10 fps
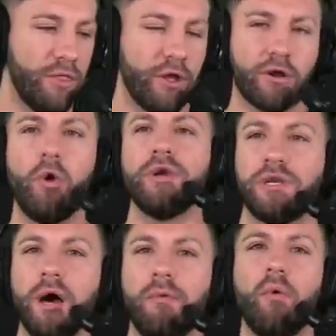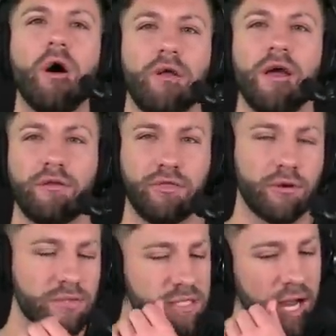They're going to double Waller.
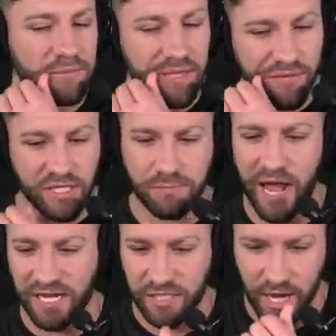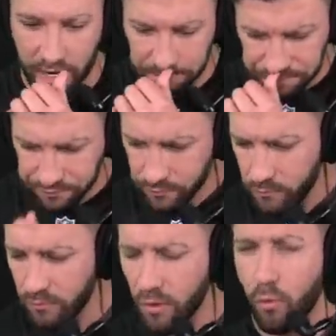There was times even this past game
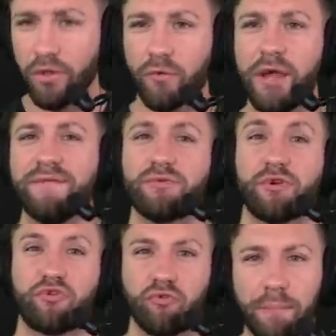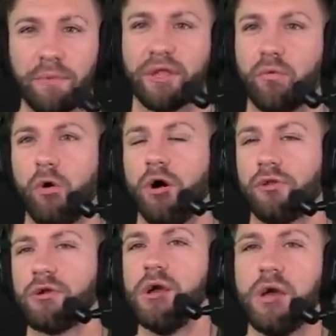where the Ravens were tripling Waller.